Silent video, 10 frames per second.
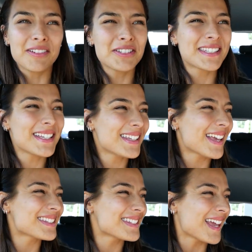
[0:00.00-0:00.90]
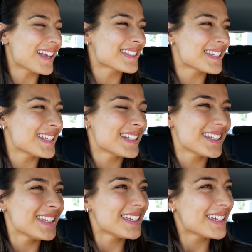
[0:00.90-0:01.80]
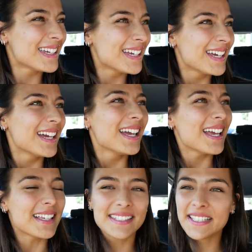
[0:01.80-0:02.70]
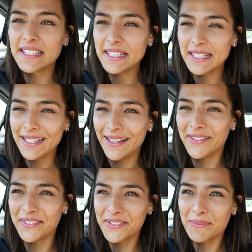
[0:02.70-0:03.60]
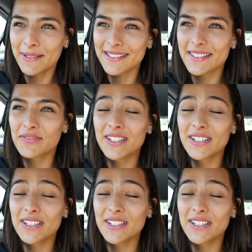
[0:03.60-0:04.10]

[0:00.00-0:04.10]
how do you say it, As acidity? Acidity? I don't know, because it's